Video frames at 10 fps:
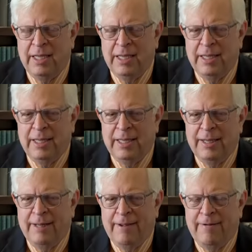
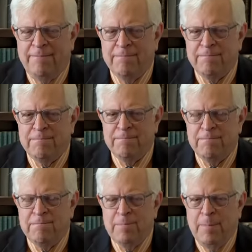No one is speaking in this clip.